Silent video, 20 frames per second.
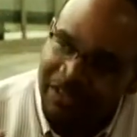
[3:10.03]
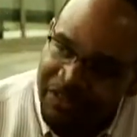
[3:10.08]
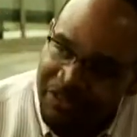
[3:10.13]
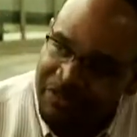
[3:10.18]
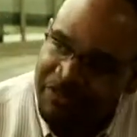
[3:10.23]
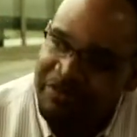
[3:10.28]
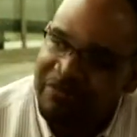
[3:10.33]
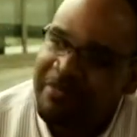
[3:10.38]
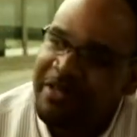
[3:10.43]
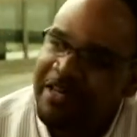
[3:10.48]
learn
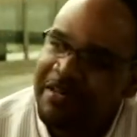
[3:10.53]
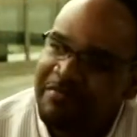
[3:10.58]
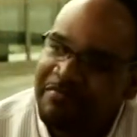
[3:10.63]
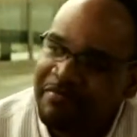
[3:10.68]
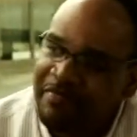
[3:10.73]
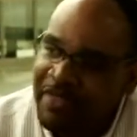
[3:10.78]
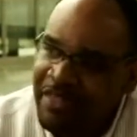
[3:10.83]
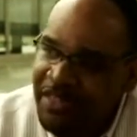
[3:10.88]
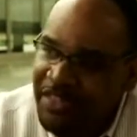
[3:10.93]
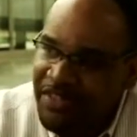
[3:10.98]
from him
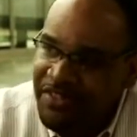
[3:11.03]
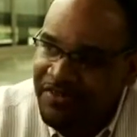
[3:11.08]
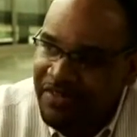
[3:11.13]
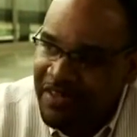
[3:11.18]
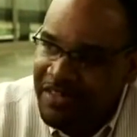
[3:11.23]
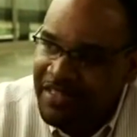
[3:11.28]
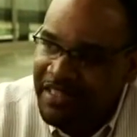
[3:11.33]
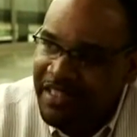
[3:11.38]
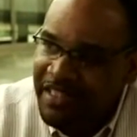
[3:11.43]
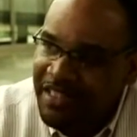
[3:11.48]
as far
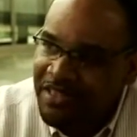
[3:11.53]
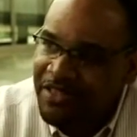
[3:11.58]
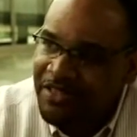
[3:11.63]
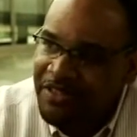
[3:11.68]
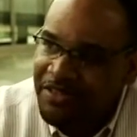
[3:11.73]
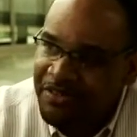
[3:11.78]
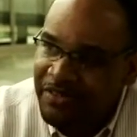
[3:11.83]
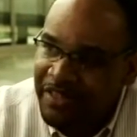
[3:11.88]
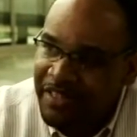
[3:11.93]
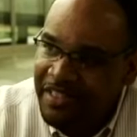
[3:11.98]
as the
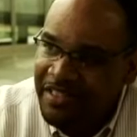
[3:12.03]
industry